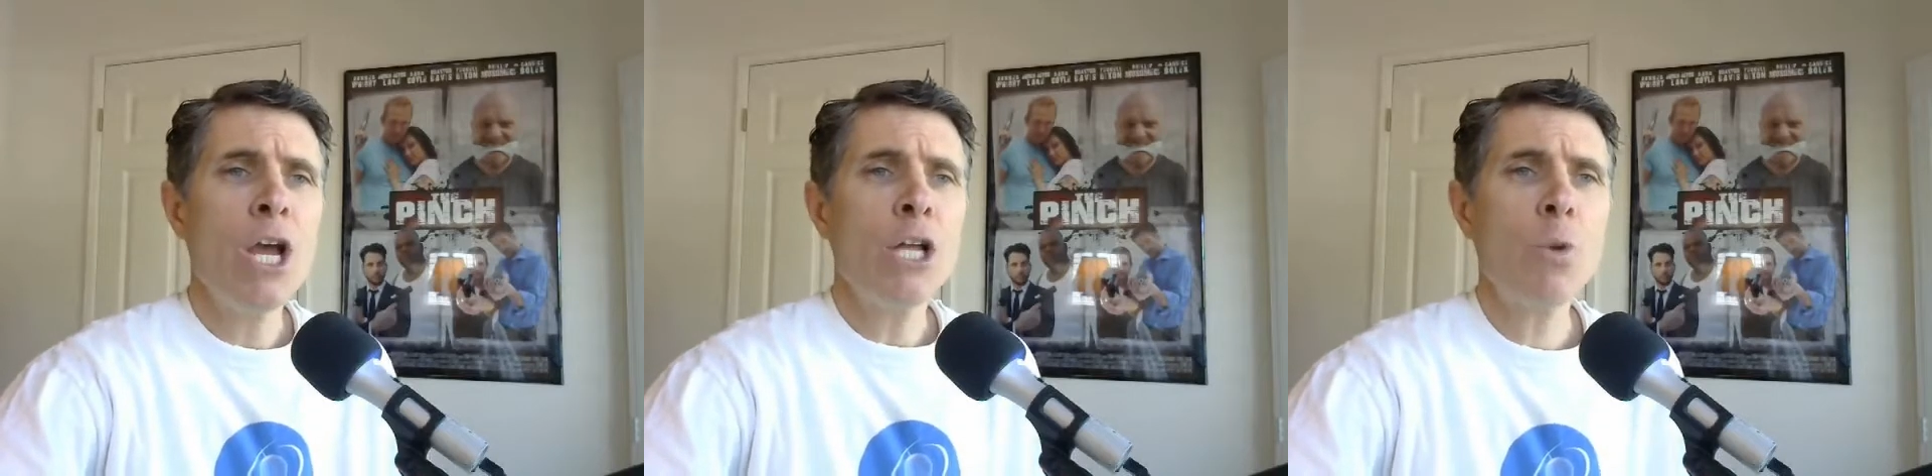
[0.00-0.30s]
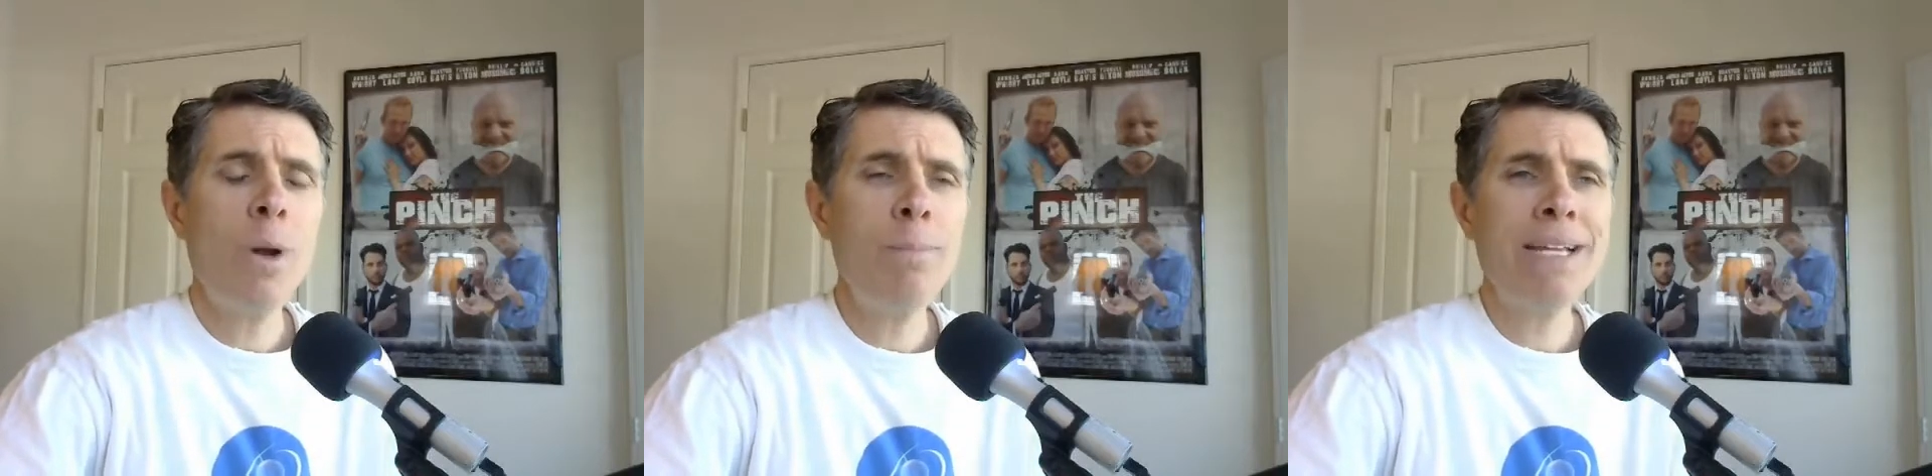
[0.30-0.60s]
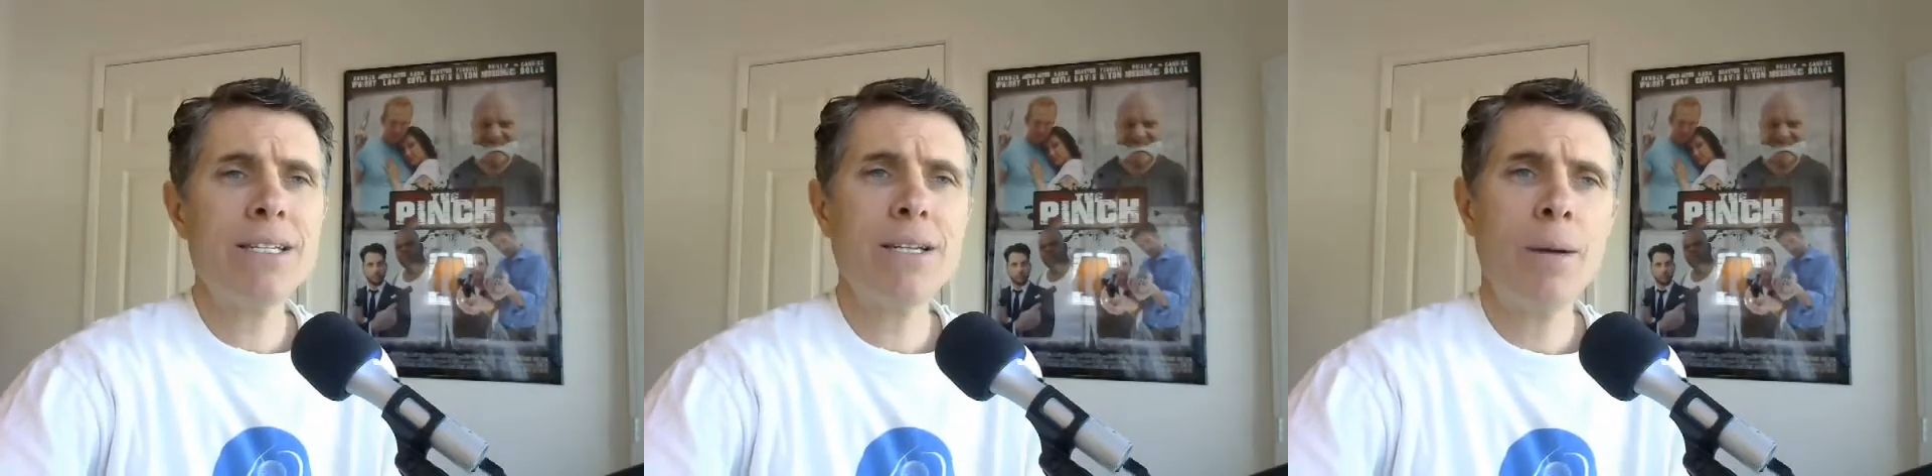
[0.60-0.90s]
The one
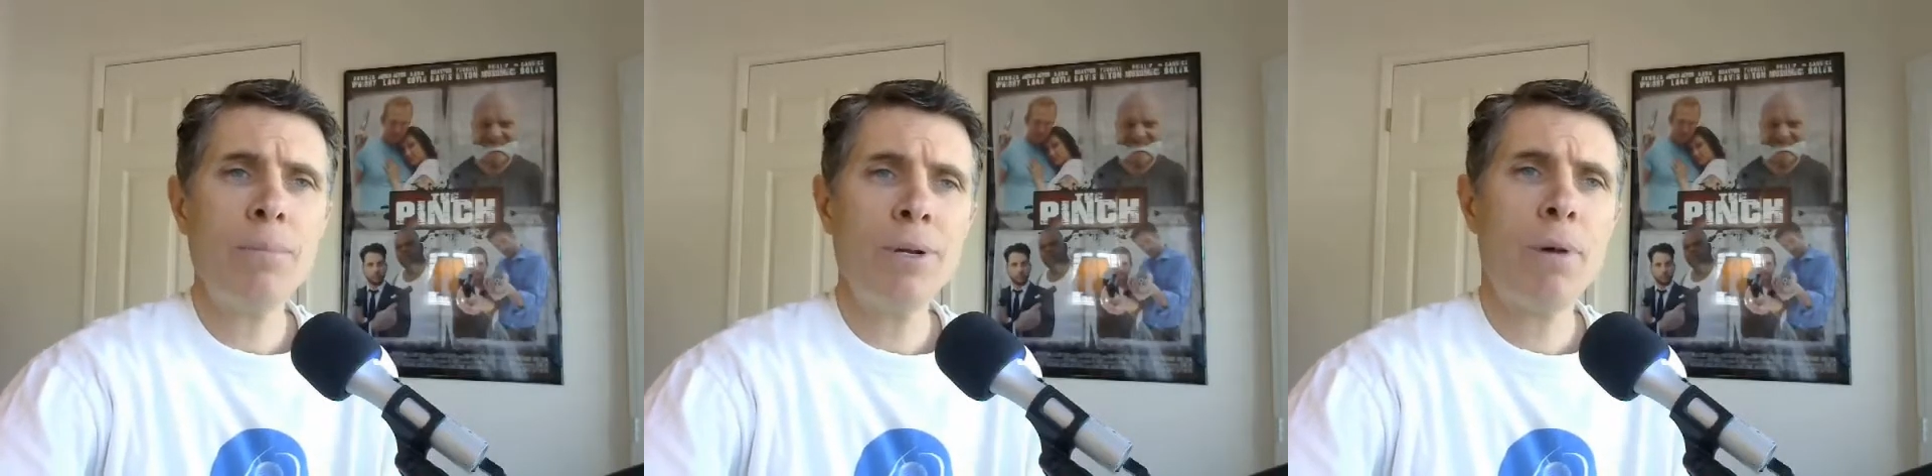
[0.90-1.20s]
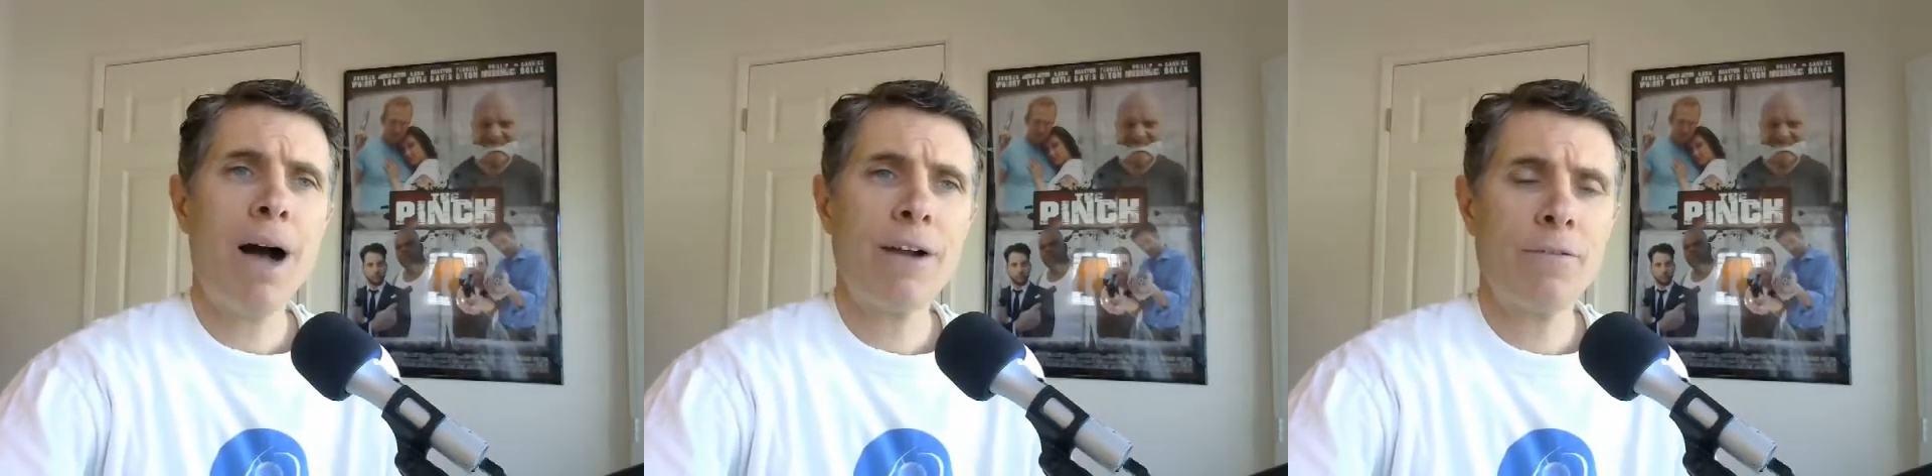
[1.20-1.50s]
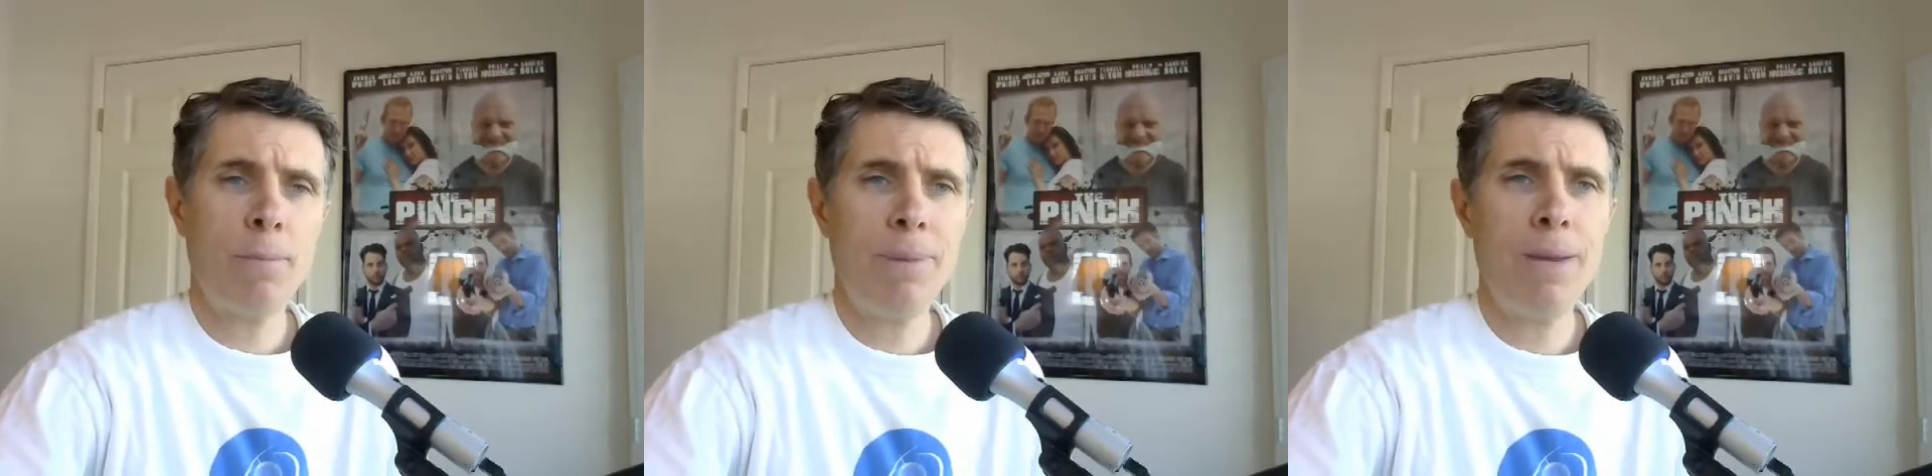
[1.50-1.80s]
big stumbling block
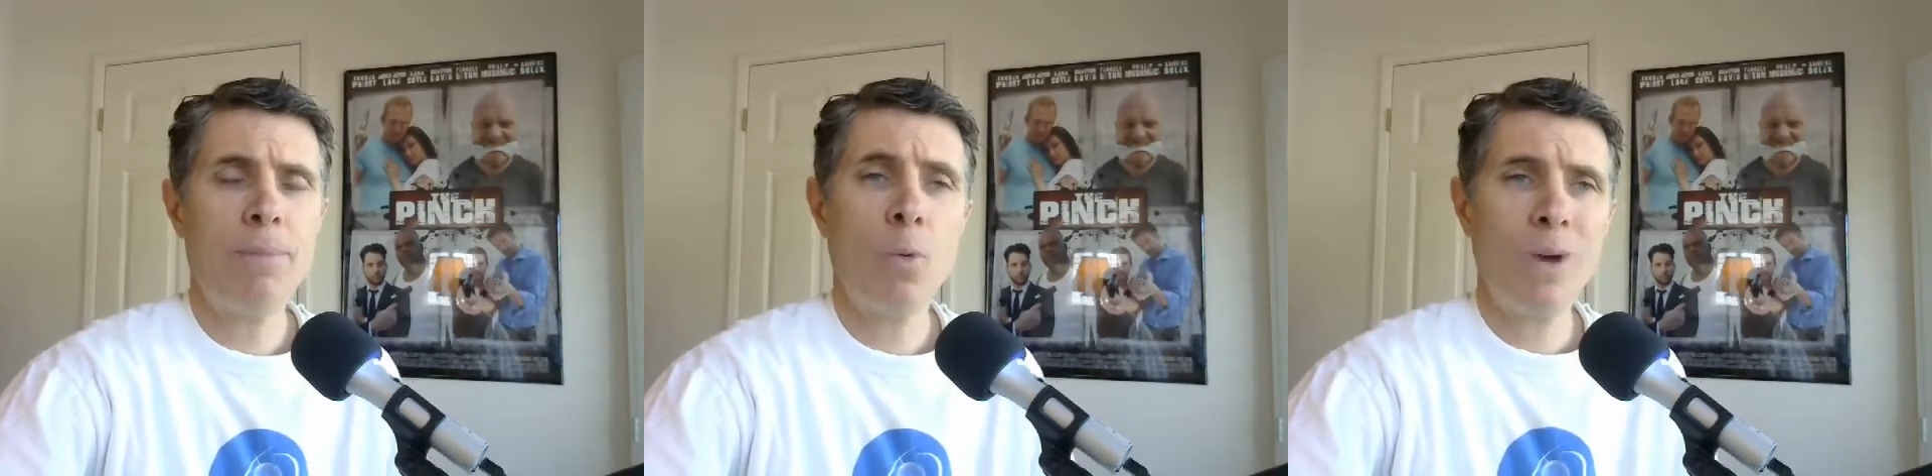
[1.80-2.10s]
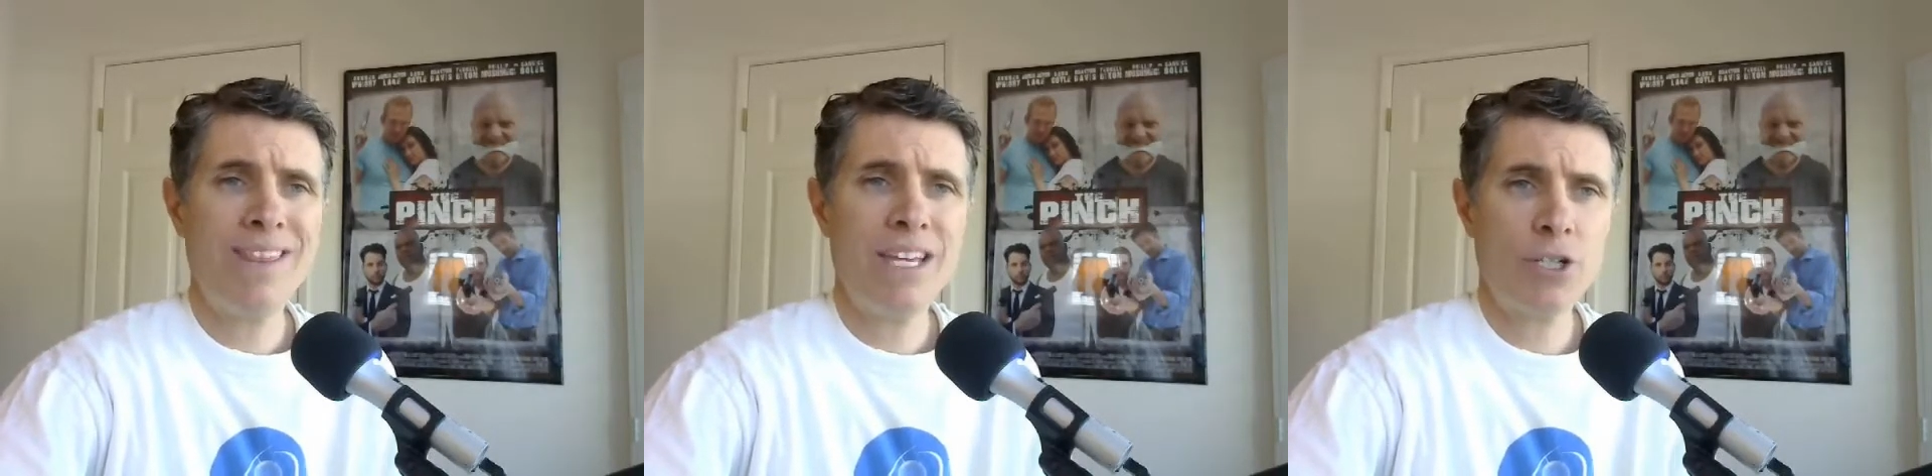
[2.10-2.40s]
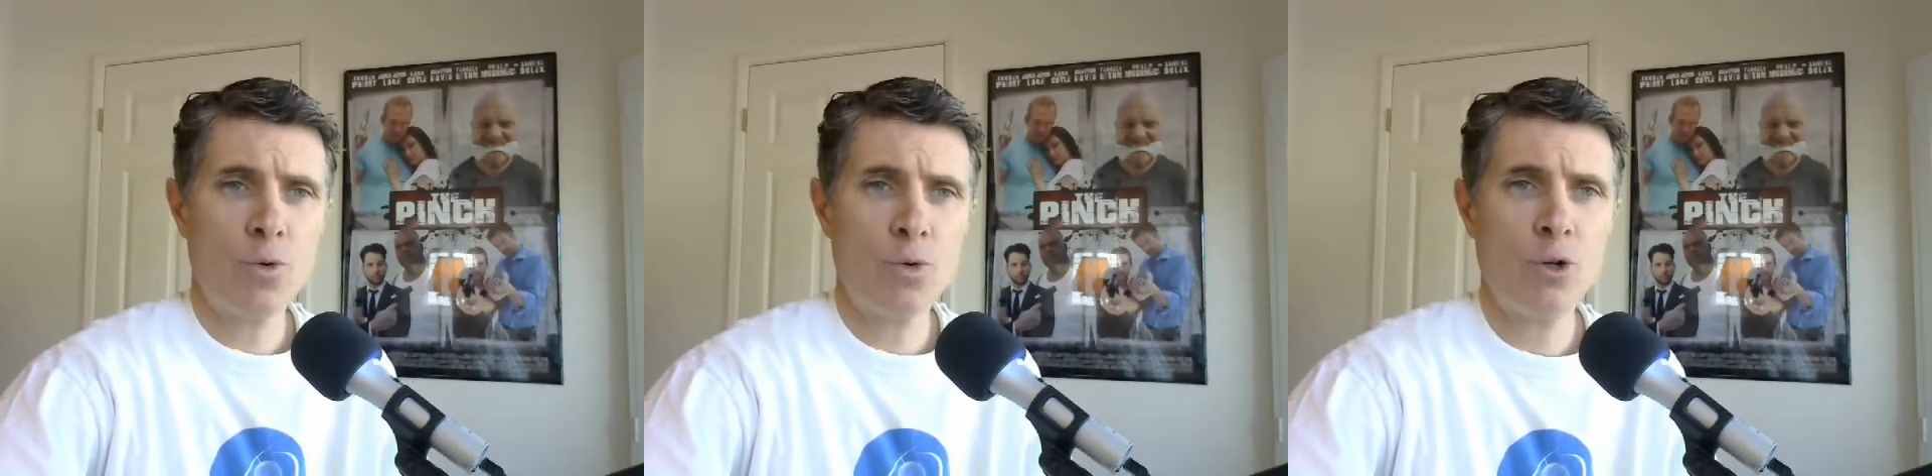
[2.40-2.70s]
for people with
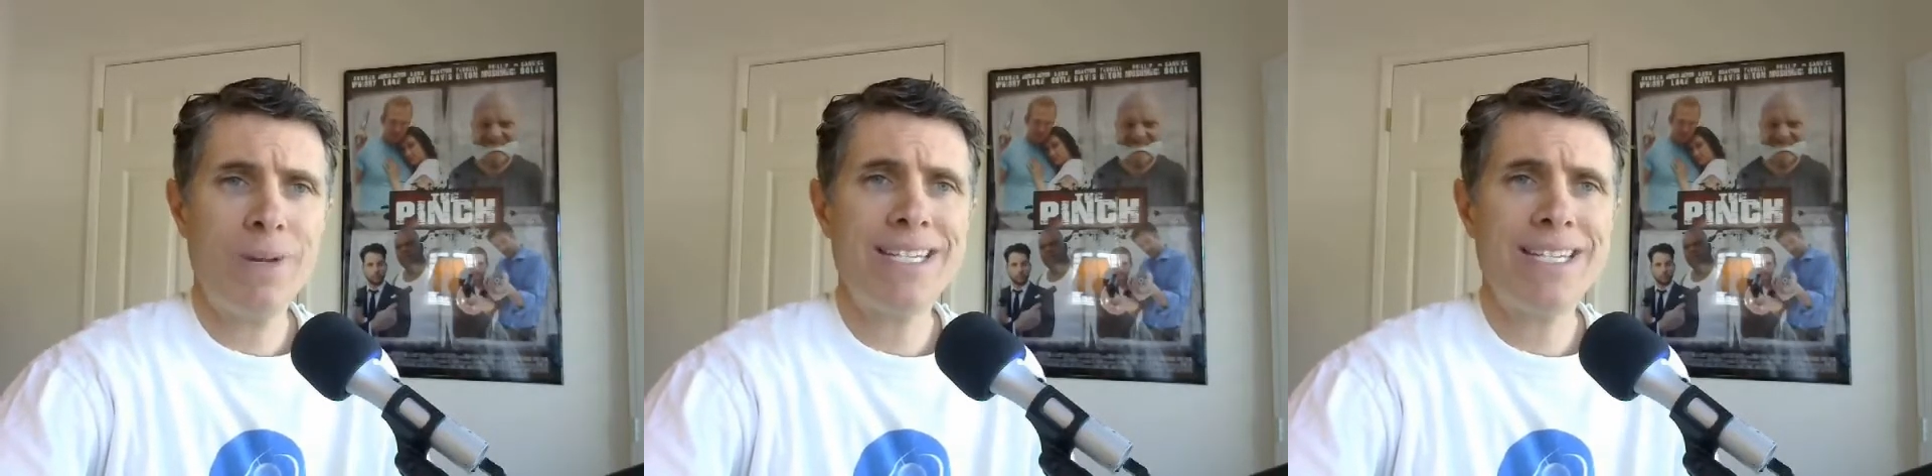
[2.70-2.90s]
this group